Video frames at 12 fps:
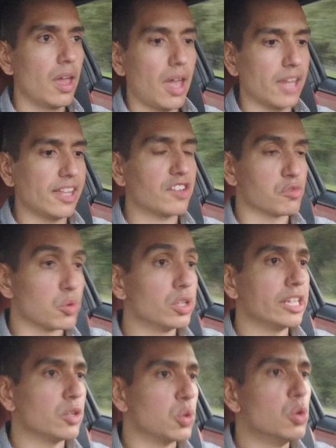And that's
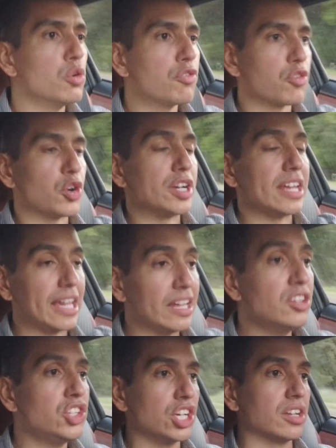really cool for an
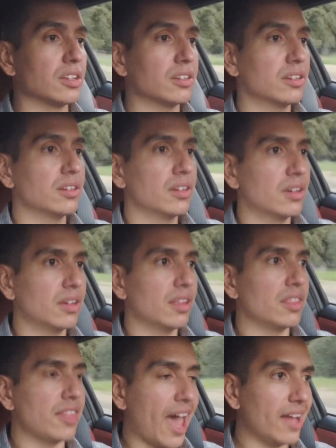
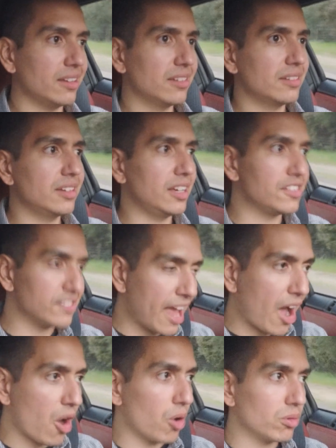engine that is
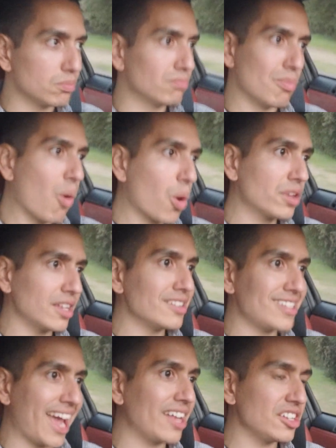now more than
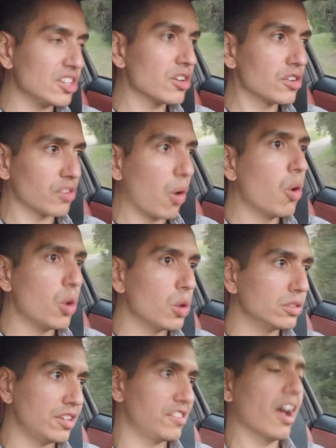10 years
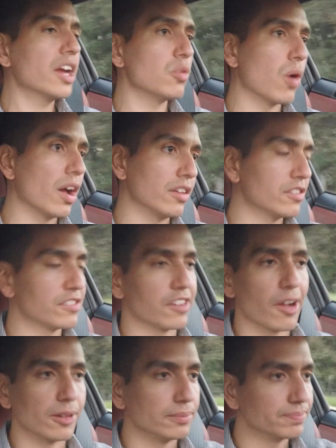old design-wise.
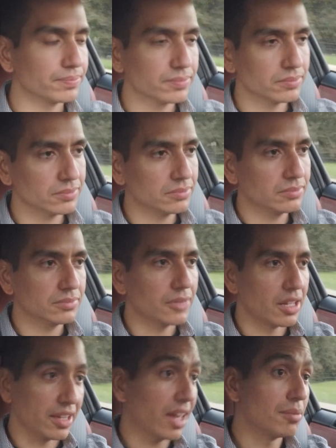So,
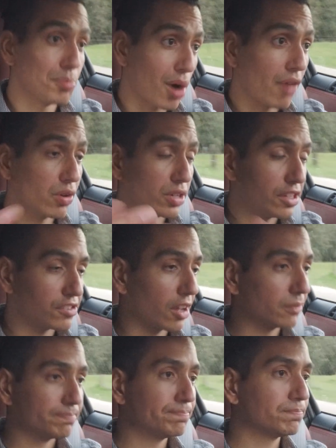again, bravo,
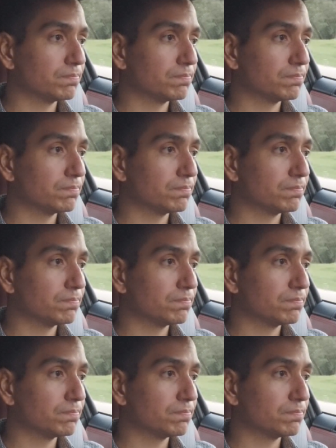Nissan.